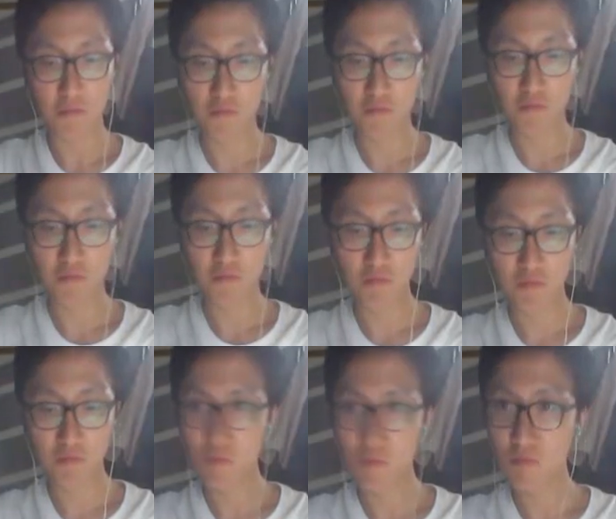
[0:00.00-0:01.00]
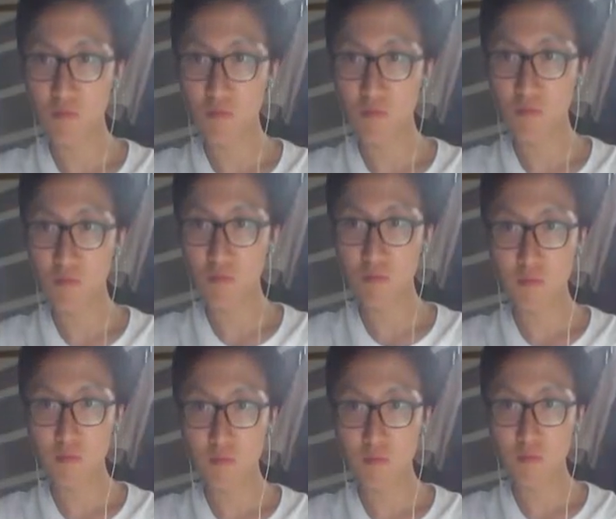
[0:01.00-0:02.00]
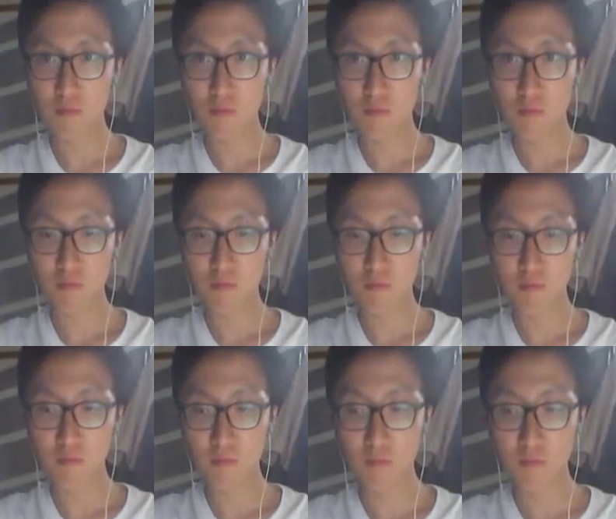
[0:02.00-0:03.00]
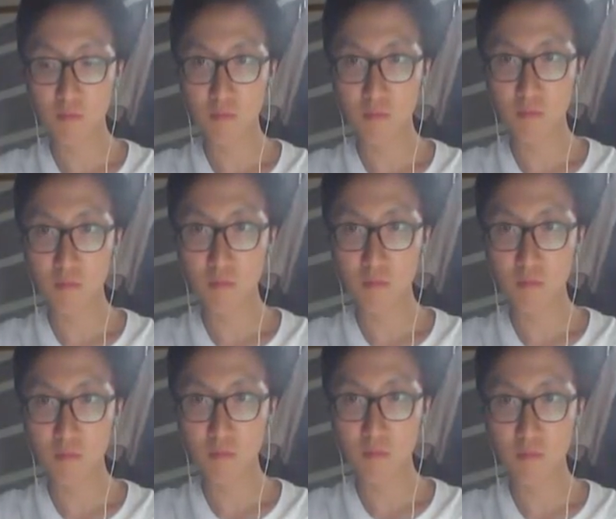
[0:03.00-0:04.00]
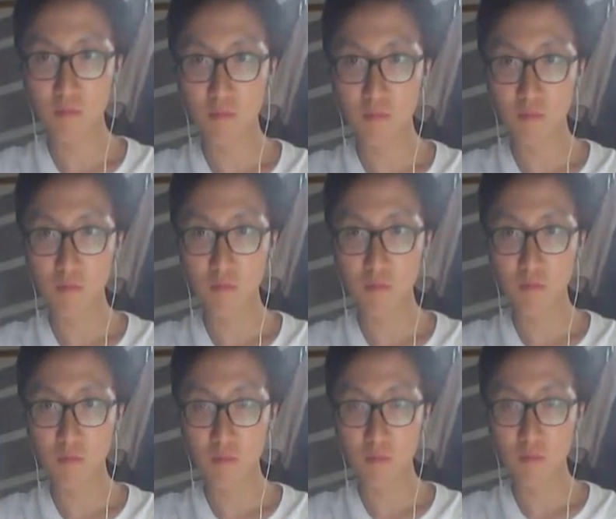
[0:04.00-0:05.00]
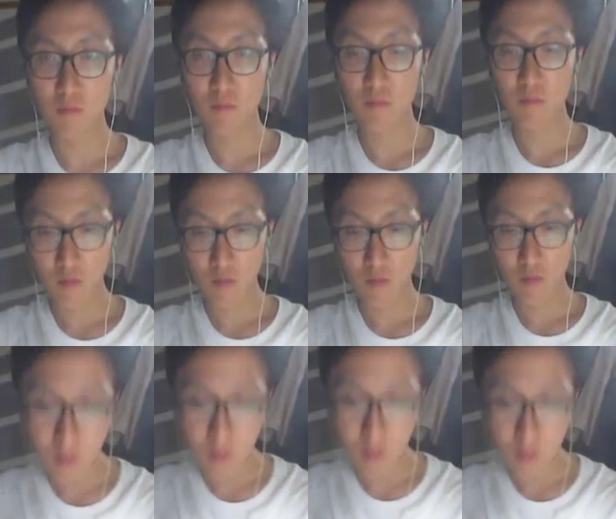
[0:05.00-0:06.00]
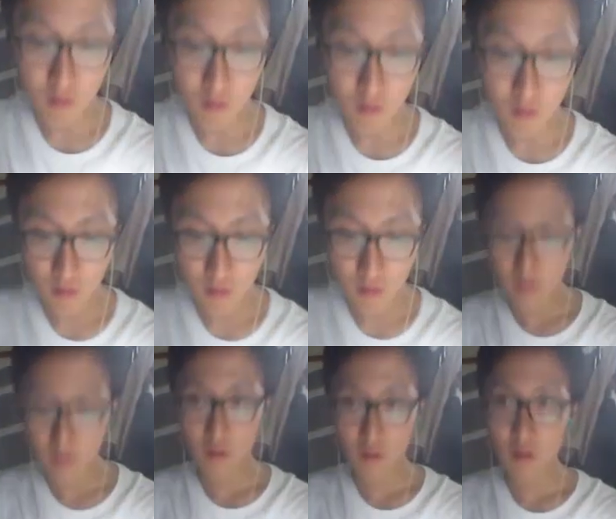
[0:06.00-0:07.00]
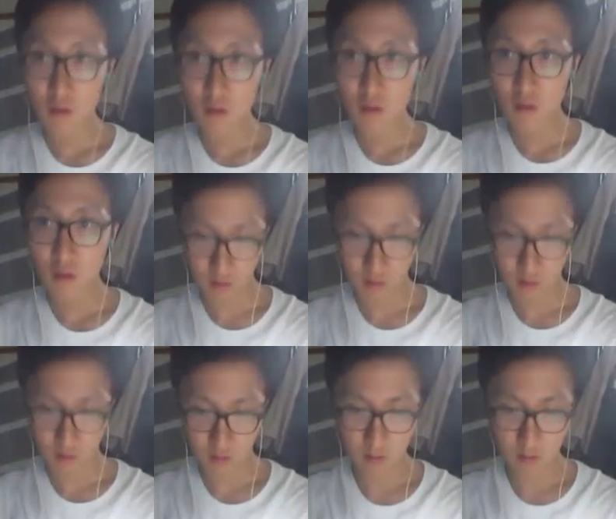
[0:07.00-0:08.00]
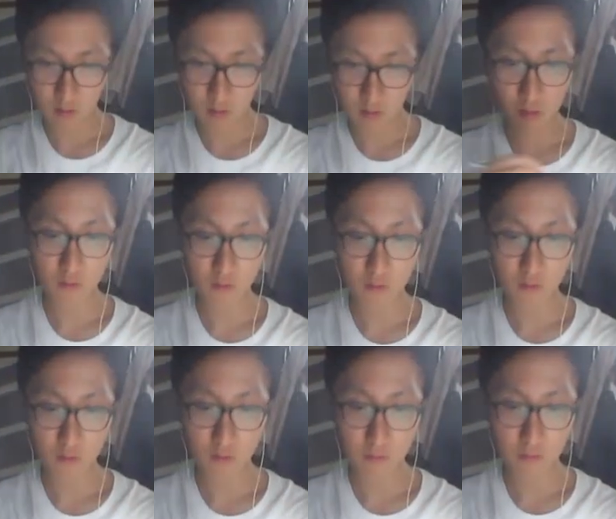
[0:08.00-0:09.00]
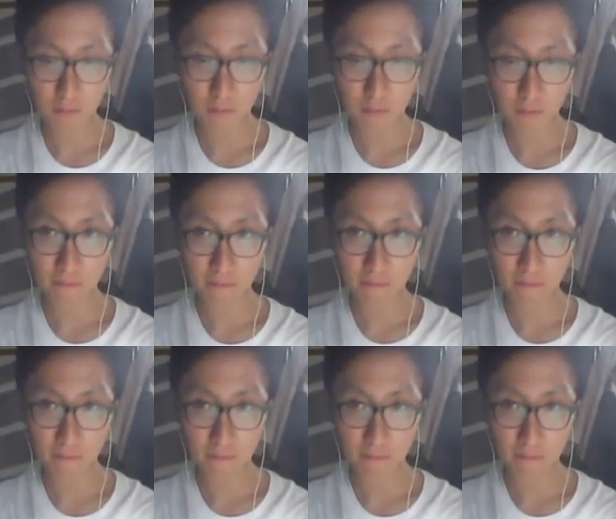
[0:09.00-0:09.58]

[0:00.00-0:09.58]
the passage wasn't necessarily about her being happy during her childhood. So we can cross out happy and childhood, which means B is not the right answer.